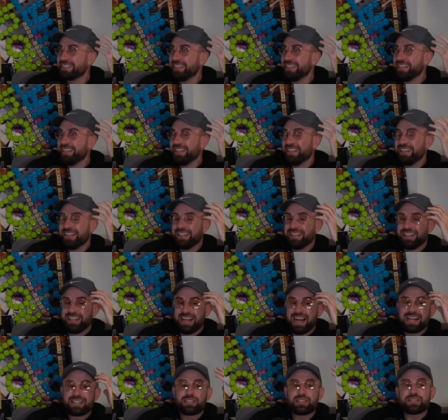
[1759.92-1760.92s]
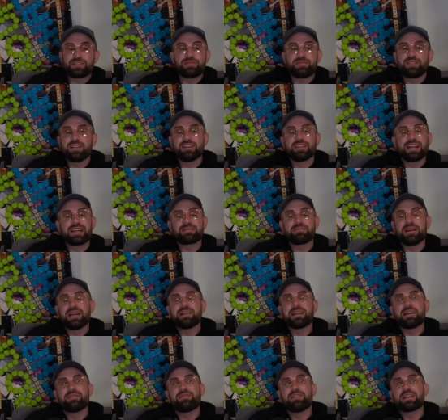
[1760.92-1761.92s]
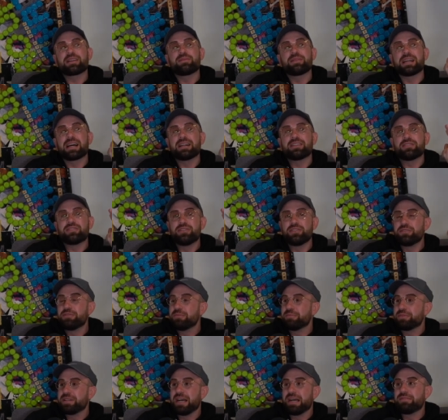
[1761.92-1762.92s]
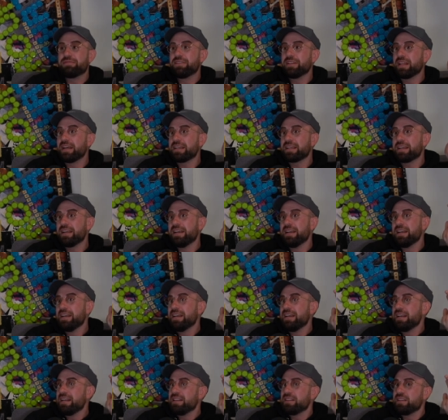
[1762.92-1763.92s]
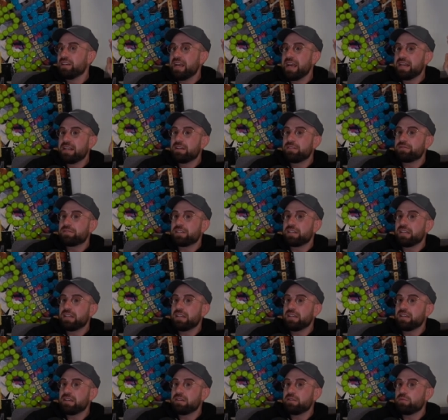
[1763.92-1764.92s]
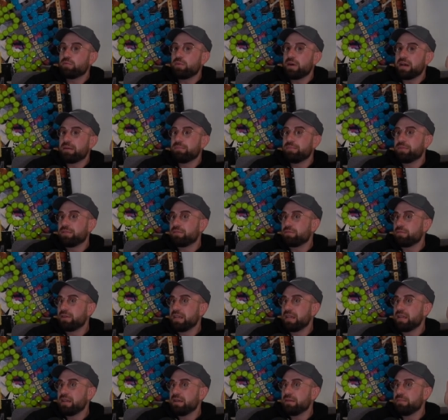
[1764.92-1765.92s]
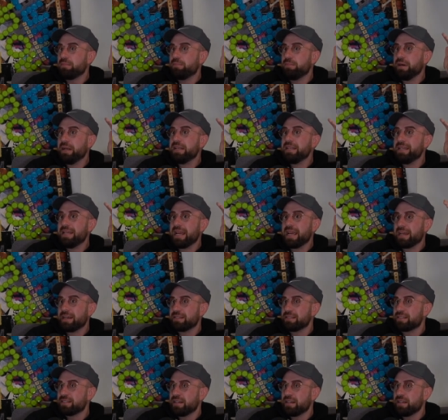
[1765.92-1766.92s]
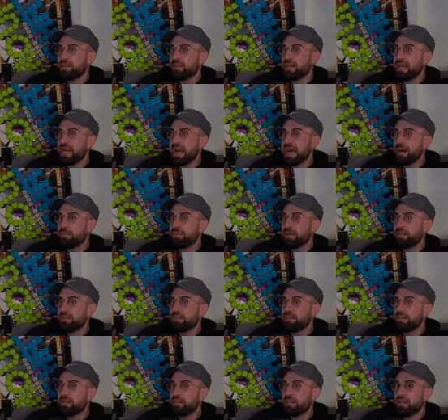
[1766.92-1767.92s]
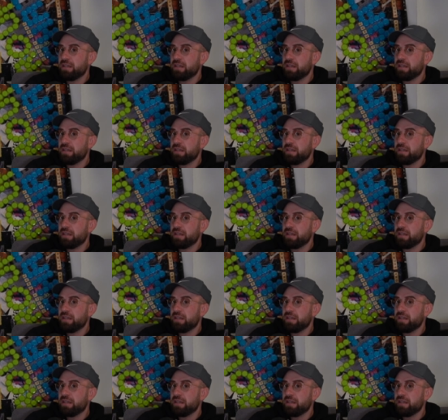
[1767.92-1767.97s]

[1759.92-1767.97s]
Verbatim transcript: yeah. I just feel like, man, I feel like we got duped. I feel like yeah. the NFT Web3 bonanza that happened